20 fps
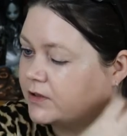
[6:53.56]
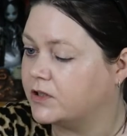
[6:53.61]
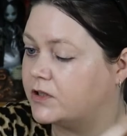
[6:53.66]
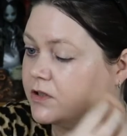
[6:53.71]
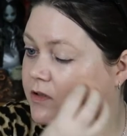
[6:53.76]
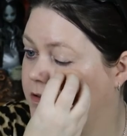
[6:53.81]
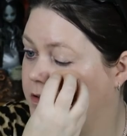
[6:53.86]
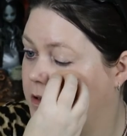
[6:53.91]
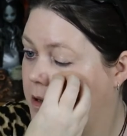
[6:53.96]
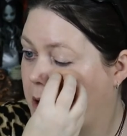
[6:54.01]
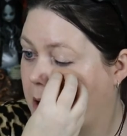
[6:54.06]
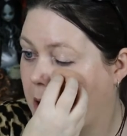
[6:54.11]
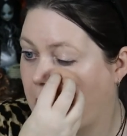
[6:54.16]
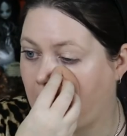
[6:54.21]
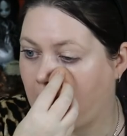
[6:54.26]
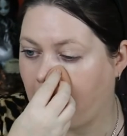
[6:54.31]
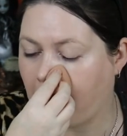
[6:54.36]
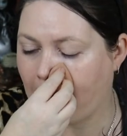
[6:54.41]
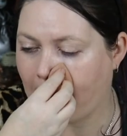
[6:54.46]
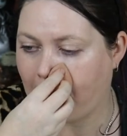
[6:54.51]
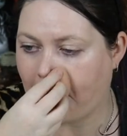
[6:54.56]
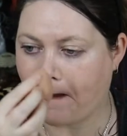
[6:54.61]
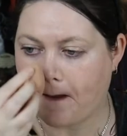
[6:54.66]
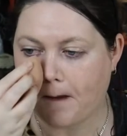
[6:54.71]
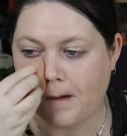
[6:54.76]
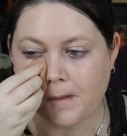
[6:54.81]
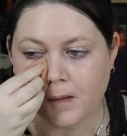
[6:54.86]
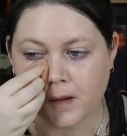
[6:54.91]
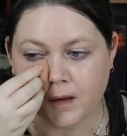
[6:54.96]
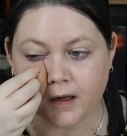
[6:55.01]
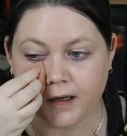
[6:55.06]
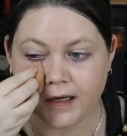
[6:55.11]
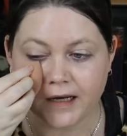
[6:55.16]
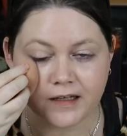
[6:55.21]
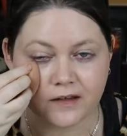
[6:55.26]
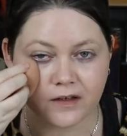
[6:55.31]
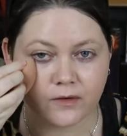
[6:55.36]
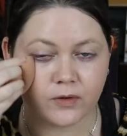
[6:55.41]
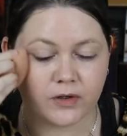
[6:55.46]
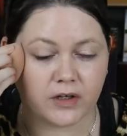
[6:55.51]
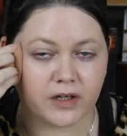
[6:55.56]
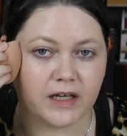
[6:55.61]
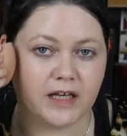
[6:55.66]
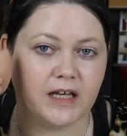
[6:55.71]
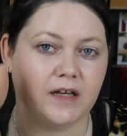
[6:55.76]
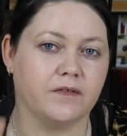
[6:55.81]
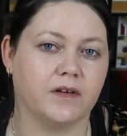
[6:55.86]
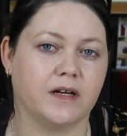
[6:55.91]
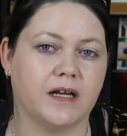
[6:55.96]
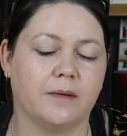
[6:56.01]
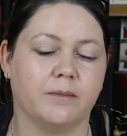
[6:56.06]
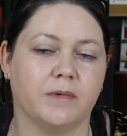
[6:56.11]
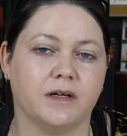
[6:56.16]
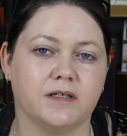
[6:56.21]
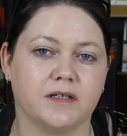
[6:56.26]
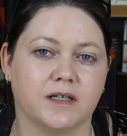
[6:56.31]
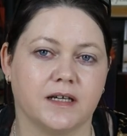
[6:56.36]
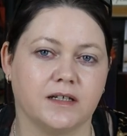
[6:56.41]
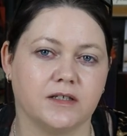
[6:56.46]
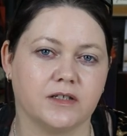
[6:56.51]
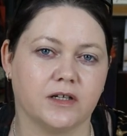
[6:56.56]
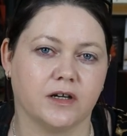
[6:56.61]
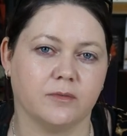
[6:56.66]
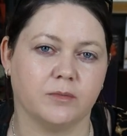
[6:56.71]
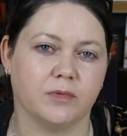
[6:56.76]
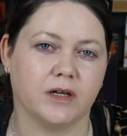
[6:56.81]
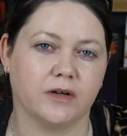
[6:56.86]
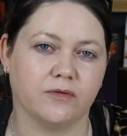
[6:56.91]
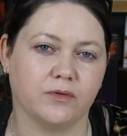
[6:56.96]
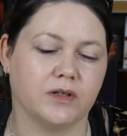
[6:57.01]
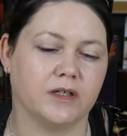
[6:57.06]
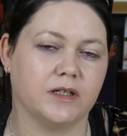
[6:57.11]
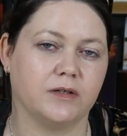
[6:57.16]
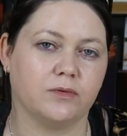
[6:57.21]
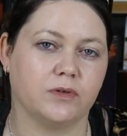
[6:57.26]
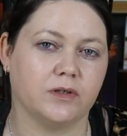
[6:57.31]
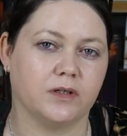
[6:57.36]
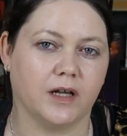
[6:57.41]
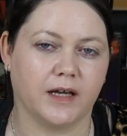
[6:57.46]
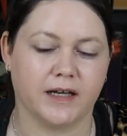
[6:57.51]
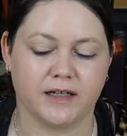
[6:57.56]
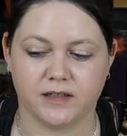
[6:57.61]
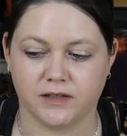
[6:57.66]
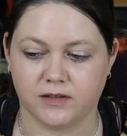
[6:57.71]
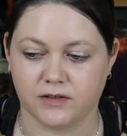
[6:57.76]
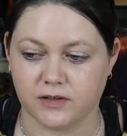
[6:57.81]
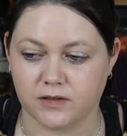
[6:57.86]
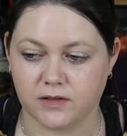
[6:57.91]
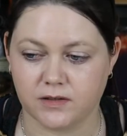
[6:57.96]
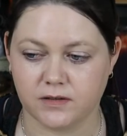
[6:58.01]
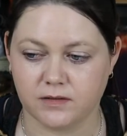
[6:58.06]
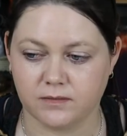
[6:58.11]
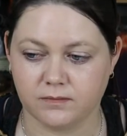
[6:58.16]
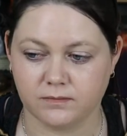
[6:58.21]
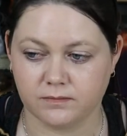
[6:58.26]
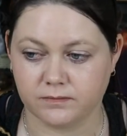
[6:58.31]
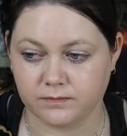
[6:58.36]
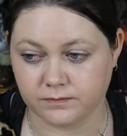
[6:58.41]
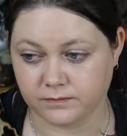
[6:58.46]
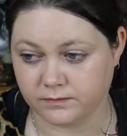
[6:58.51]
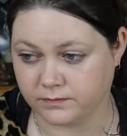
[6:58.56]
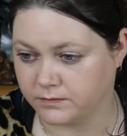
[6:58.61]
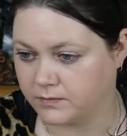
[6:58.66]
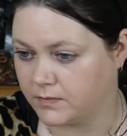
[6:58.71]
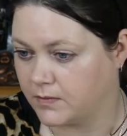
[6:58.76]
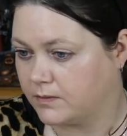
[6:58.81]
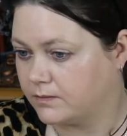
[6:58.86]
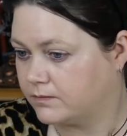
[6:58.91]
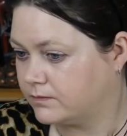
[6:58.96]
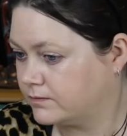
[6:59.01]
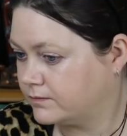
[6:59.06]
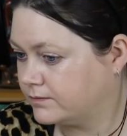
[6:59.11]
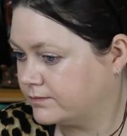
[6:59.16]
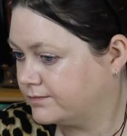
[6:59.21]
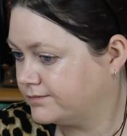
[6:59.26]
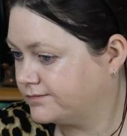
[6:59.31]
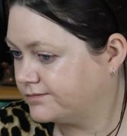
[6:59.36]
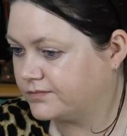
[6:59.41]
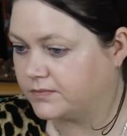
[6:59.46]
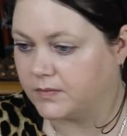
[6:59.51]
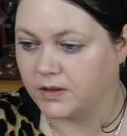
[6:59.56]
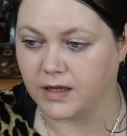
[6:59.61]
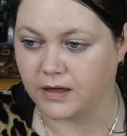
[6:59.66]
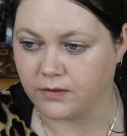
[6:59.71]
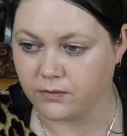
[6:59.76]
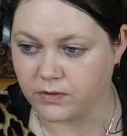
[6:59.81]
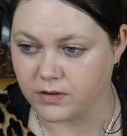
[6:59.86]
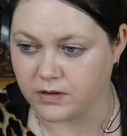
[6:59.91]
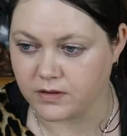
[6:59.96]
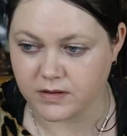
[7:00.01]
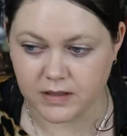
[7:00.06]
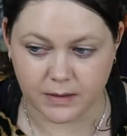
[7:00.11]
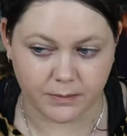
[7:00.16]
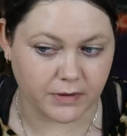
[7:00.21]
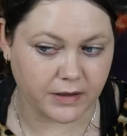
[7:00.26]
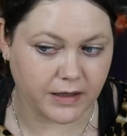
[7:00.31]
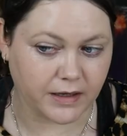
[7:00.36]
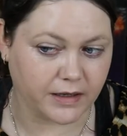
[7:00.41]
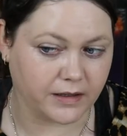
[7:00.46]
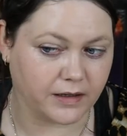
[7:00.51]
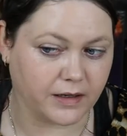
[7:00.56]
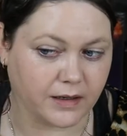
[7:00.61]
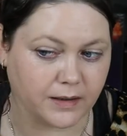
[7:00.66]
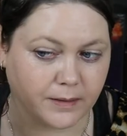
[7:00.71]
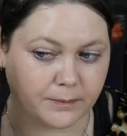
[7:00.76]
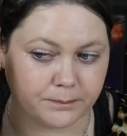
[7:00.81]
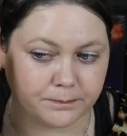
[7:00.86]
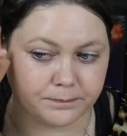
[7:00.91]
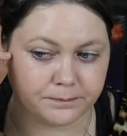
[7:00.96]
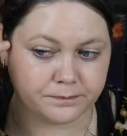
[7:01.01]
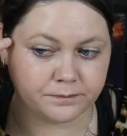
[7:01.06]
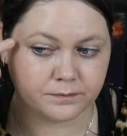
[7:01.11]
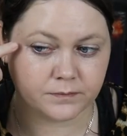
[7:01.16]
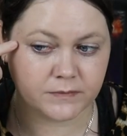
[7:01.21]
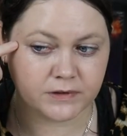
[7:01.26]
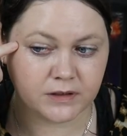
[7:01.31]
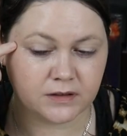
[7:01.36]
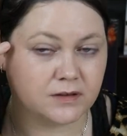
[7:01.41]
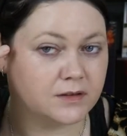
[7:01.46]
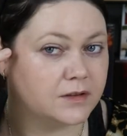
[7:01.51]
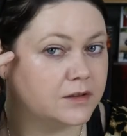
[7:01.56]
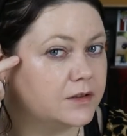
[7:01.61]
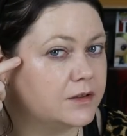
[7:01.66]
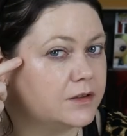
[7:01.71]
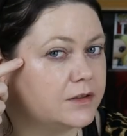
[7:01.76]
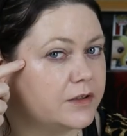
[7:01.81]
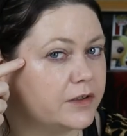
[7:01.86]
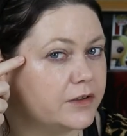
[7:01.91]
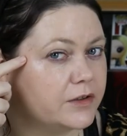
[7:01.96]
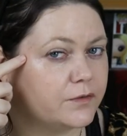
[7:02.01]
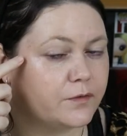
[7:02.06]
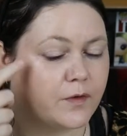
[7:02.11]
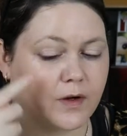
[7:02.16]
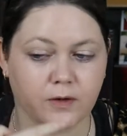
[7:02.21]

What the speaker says: guess I want to even out my skin tone, but I really would like to just get rid of some of that, those